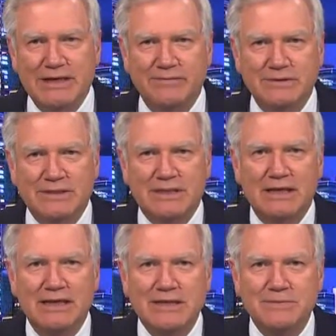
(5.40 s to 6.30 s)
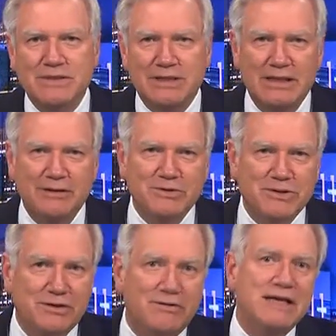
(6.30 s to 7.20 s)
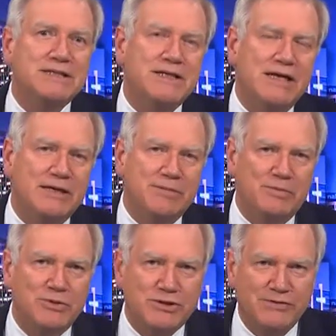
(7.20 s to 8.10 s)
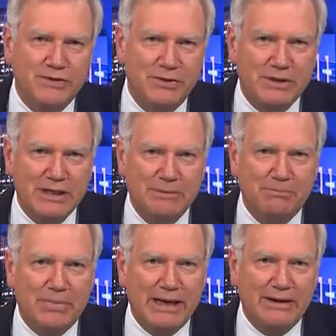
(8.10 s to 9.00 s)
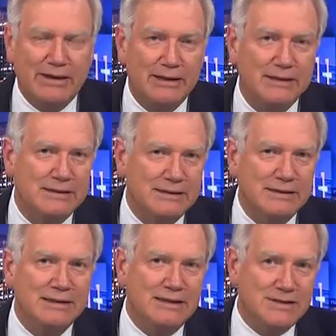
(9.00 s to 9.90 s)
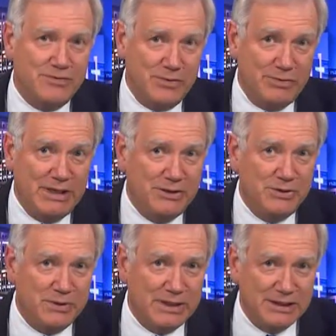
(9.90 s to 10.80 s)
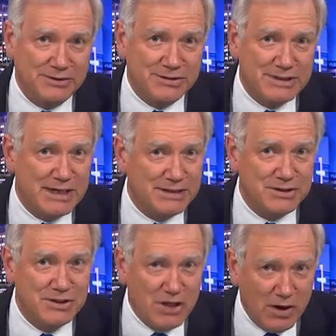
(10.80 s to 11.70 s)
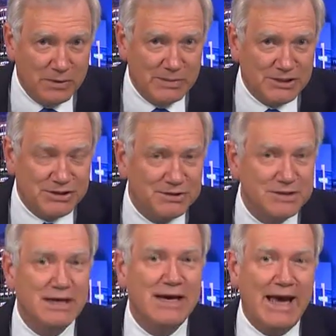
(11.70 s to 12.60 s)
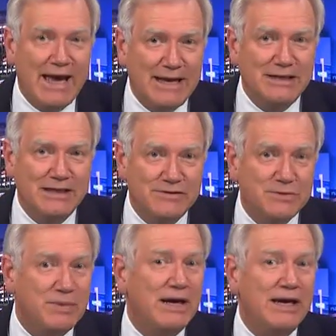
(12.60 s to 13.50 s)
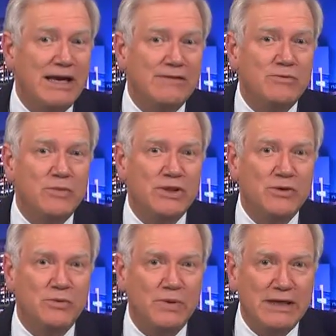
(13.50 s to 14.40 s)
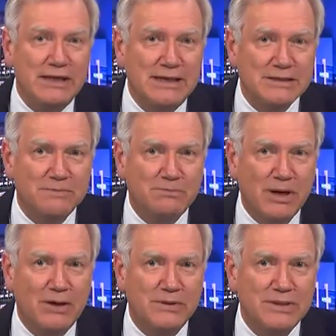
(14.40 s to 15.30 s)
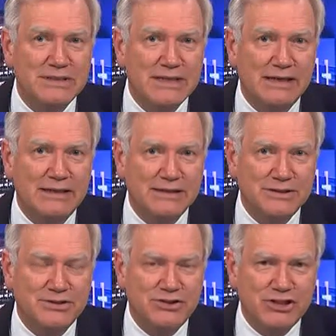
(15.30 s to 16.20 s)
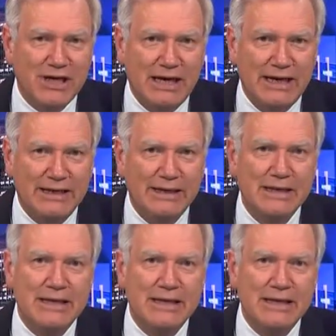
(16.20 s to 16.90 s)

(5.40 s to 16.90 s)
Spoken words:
government's claims that the Liberals are crazy now to be pushing for nuclear power. That is, if we really do want electricity that has no emissions and delivers power even when the wind doesn't blow and the sun doesn't shine.